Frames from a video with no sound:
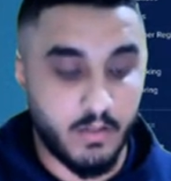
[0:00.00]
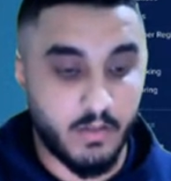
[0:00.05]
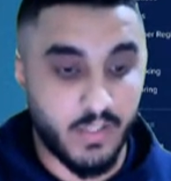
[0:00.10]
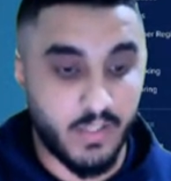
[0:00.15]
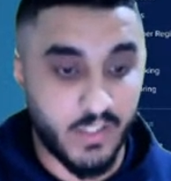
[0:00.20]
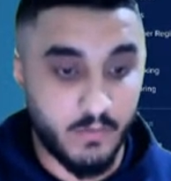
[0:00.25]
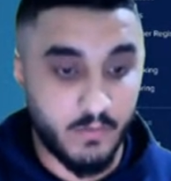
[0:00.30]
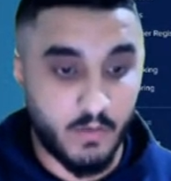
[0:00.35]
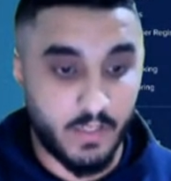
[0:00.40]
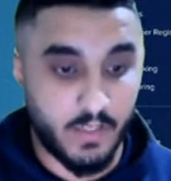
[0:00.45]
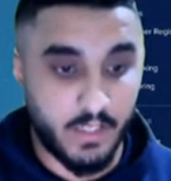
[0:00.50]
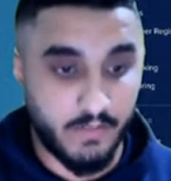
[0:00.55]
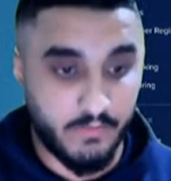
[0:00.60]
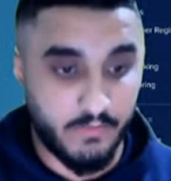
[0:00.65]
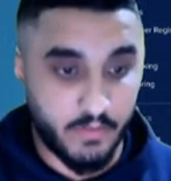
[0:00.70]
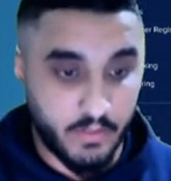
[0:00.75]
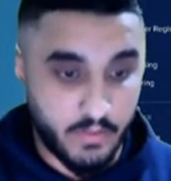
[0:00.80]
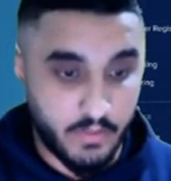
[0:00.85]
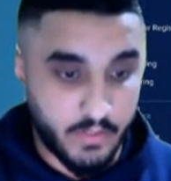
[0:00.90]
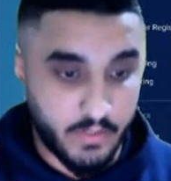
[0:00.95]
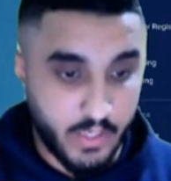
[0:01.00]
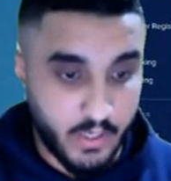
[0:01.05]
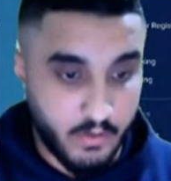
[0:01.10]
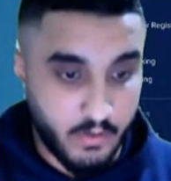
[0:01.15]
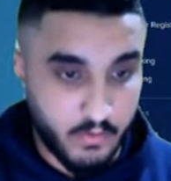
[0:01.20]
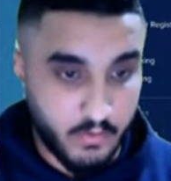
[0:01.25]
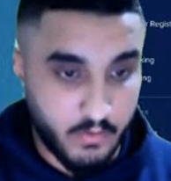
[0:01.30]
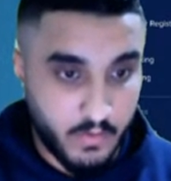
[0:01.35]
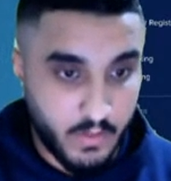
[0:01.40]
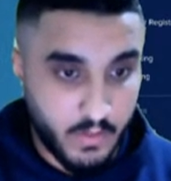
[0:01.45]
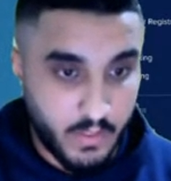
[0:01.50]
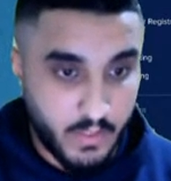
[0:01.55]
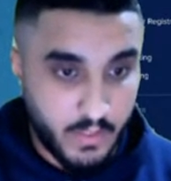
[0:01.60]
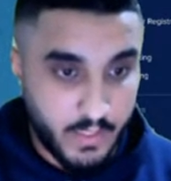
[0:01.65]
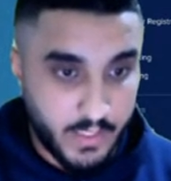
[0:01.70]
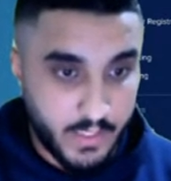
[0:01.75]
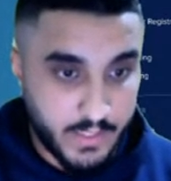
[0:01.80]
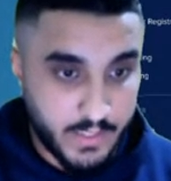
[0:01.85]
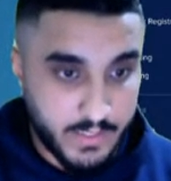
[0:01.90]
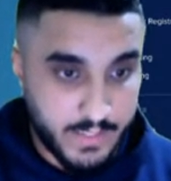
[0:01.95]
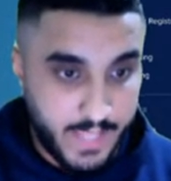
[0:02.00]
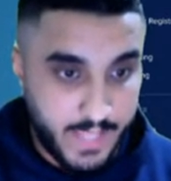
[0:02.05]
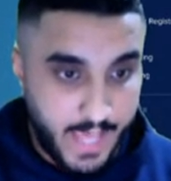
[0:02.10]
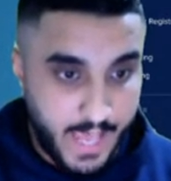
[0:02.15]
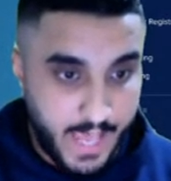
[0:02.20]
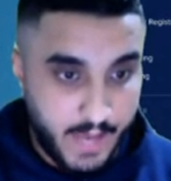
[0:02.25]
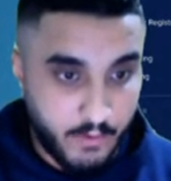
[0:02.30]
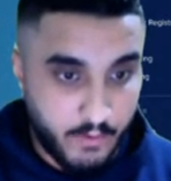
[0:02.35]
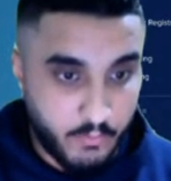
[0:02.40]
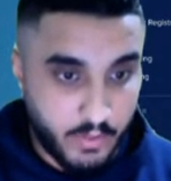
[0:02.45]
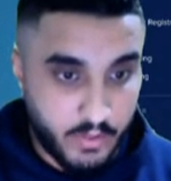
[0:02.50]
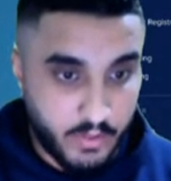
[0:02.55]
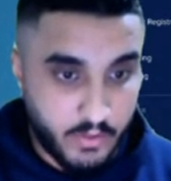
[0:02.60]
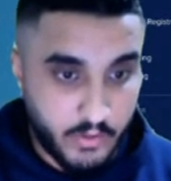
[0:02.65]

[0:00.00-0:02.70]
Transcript: There's one difference though, is that we